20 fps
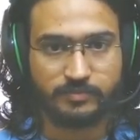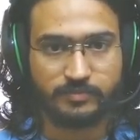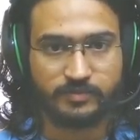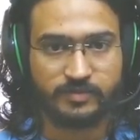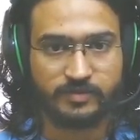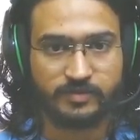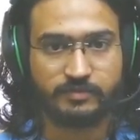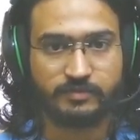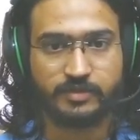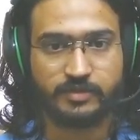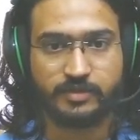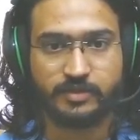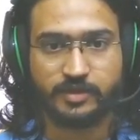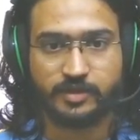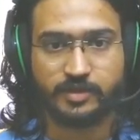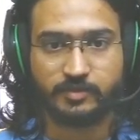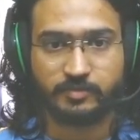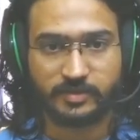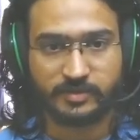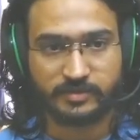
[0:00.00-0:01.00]
just return an
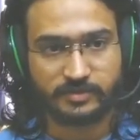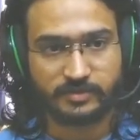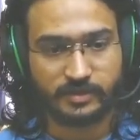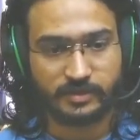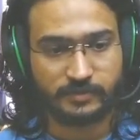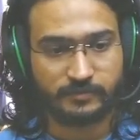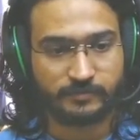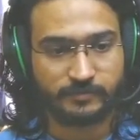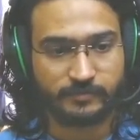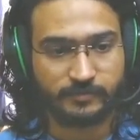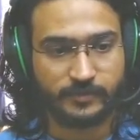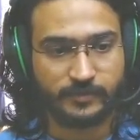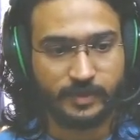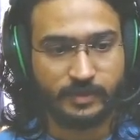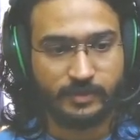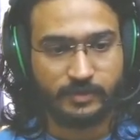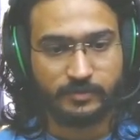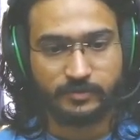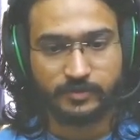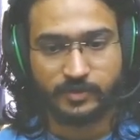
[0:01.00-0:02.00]
empty string.
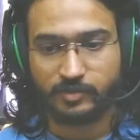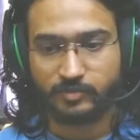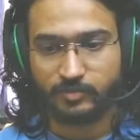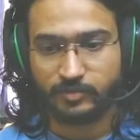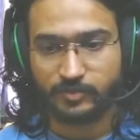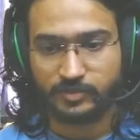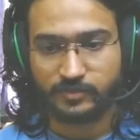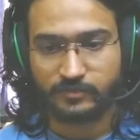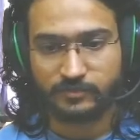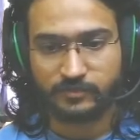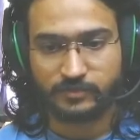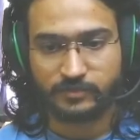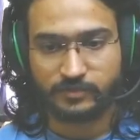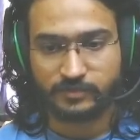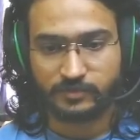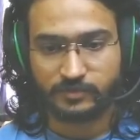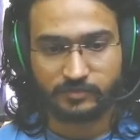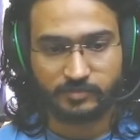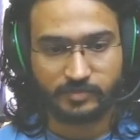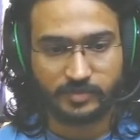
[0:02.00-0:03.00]
So now both of
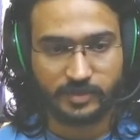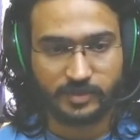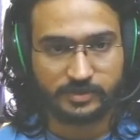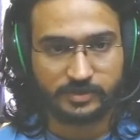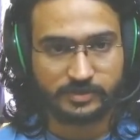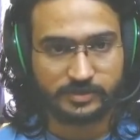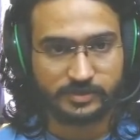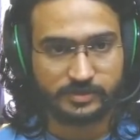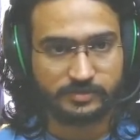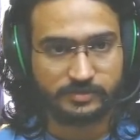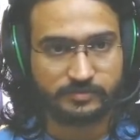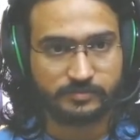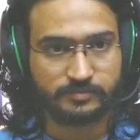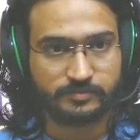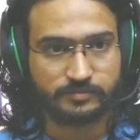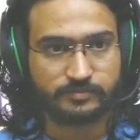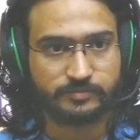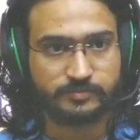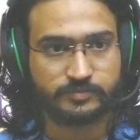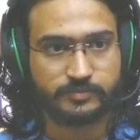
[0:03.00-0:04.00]
those passed.
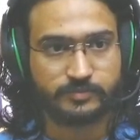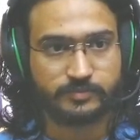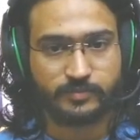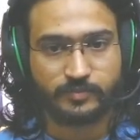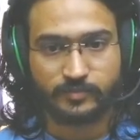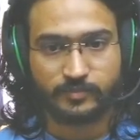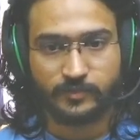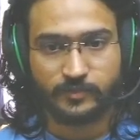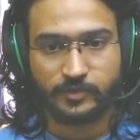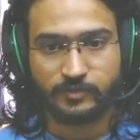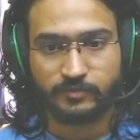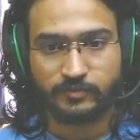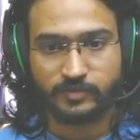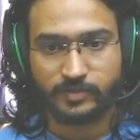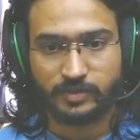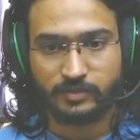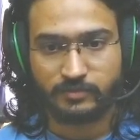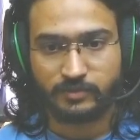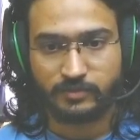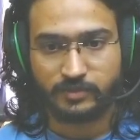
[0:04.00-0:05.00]

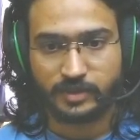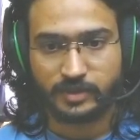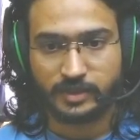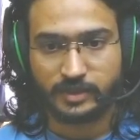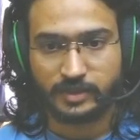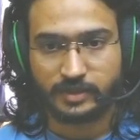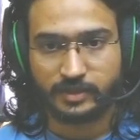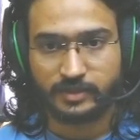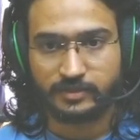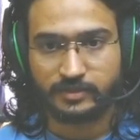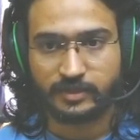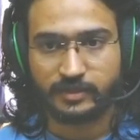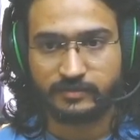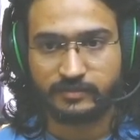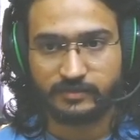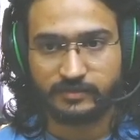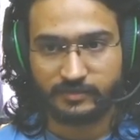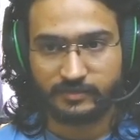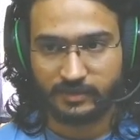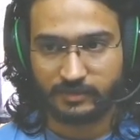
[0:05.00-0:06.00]
Hopefully we're getting
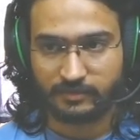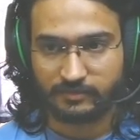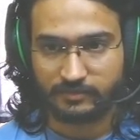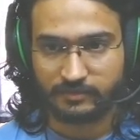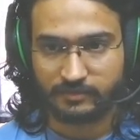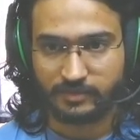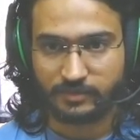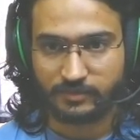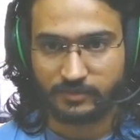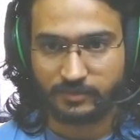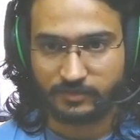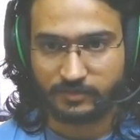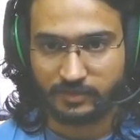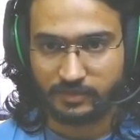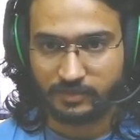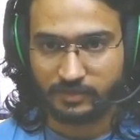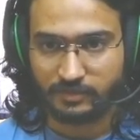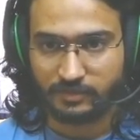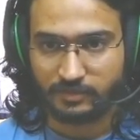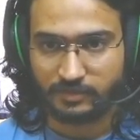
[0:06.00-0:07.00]
IntelliSense. Yeah, so now you
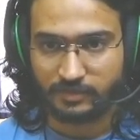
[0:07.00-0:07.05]
see all